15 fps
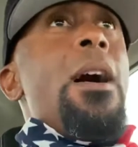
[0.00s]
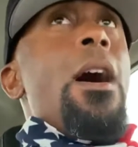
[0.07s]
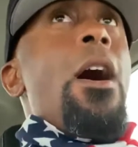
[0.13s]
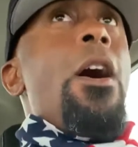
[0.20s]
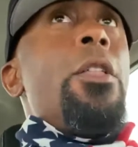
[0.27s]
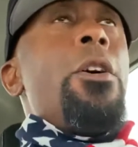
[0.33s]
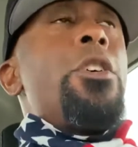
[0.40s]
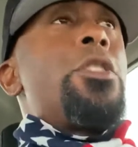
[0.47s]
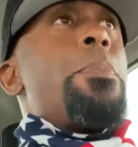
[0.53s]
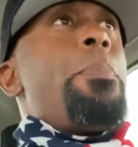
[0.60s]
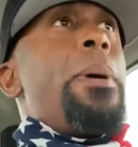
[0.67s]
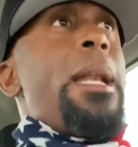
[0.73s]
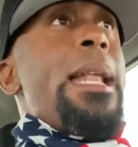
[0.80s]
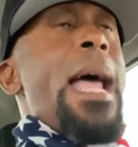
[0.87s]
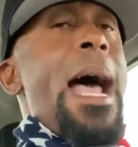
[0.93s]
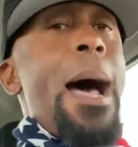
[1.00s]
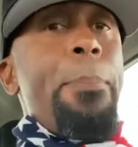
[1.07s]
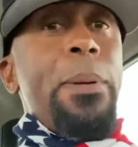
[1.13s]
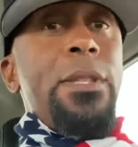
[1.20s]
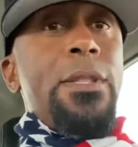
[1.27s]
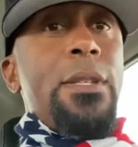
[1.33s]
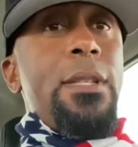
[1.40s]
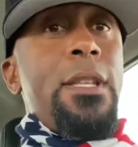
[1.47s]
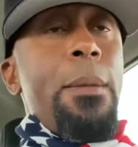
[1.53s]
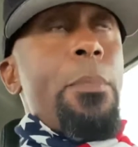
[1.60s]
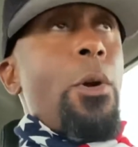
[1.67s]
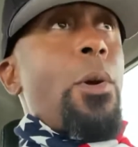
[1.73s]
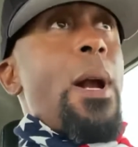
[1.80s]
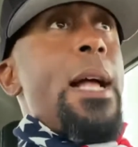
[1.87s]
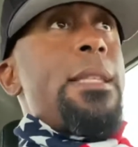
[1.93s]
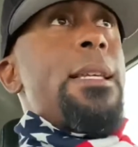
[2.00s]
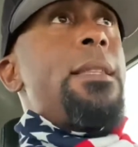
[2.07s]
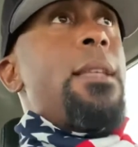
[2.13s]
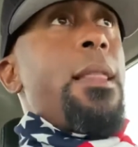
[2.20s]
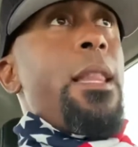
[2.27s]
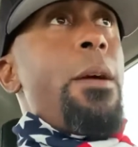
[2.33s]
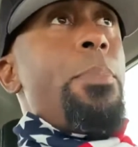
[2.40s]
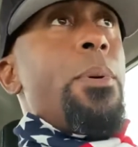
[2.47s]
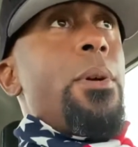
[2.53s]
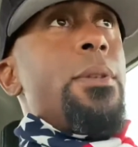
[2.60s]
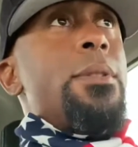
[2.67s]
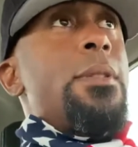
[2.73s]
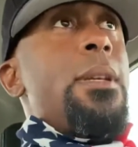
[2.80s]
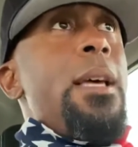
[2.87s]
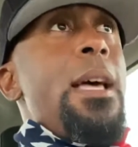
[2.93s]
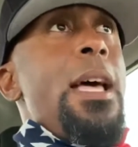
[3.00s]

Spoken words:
all those, but it happens to Democrats and the liberals.